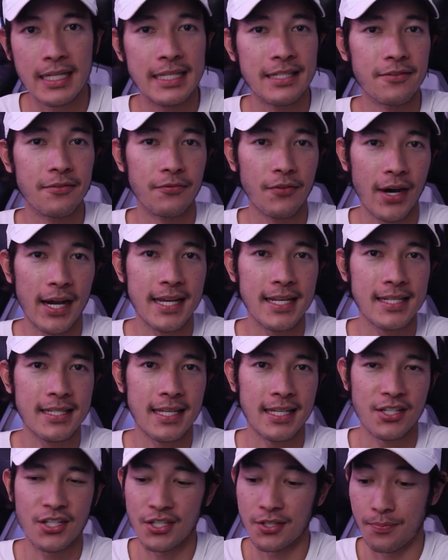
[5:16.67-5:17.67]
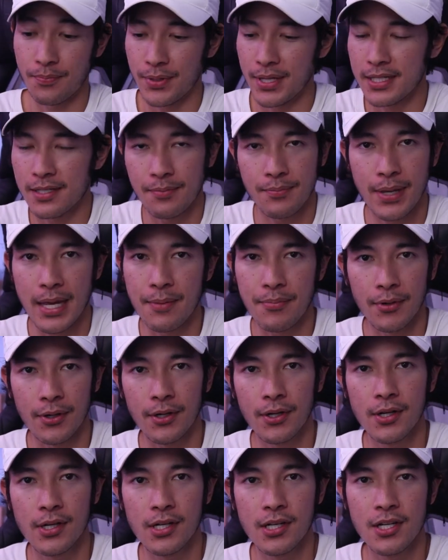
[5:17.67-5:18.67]
device than just a piece of
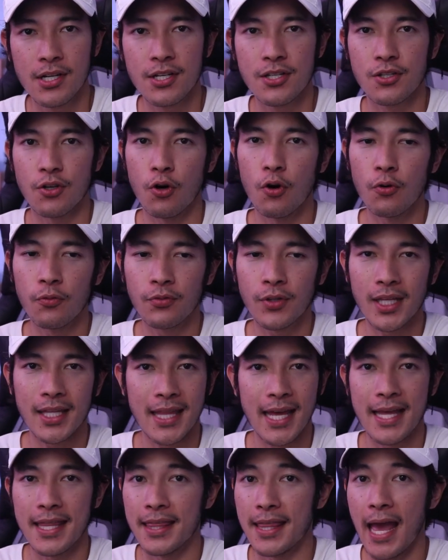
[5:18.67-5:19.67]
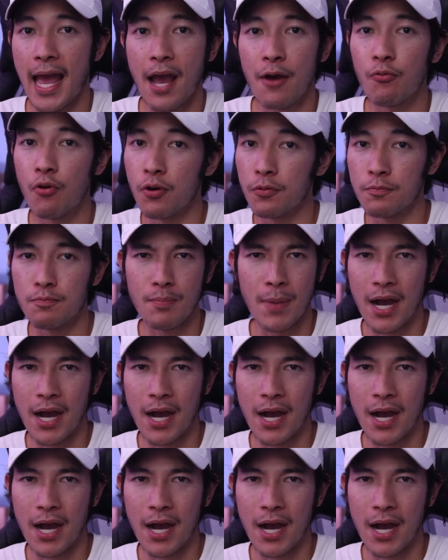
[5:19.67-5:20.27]
paper. So hopefully that that won't